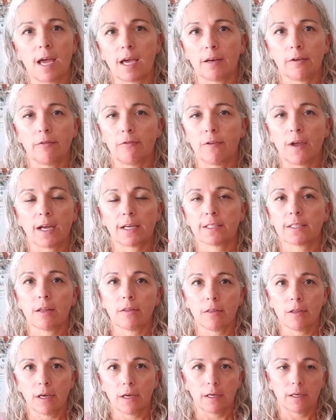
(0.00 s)
affect
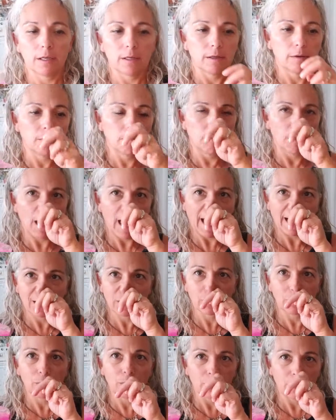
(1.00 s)
the
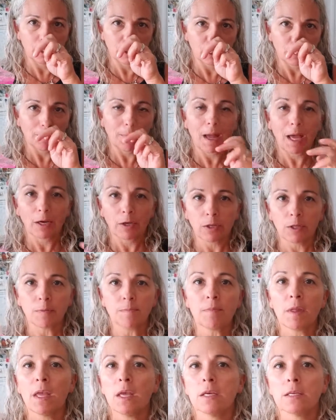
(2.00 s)
actual glitter
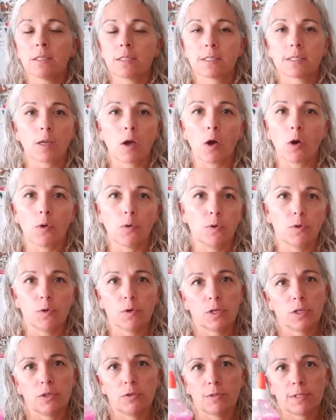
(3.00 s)
bottle. So you
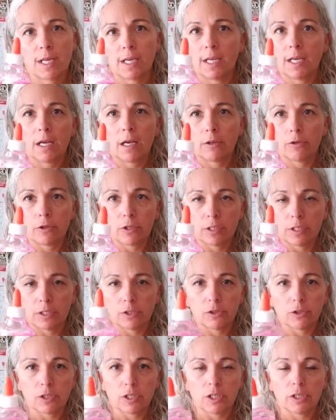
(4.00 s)
can use any color
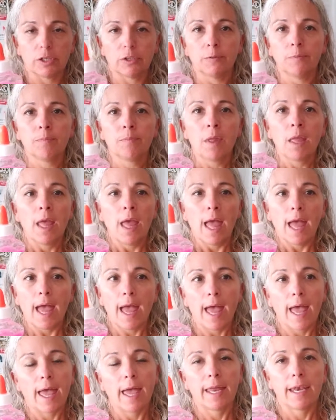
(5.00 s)
glitter glue.
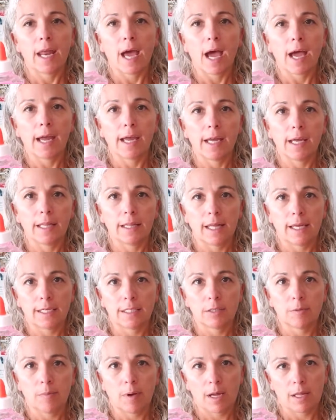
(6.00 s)
And I like
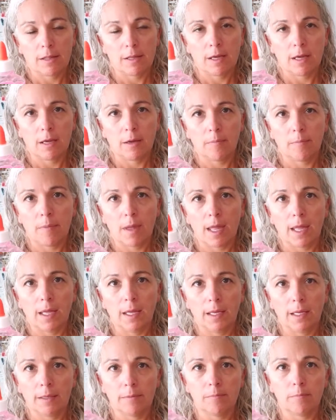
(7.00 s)
to buy them
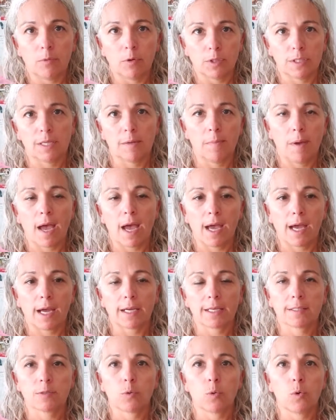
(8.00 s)
in
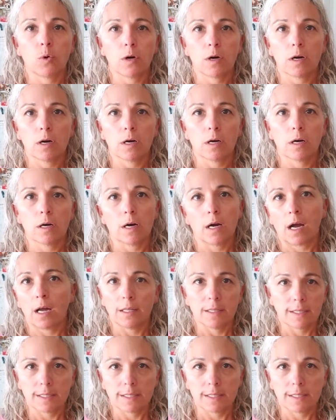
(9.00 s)
multi-packs or on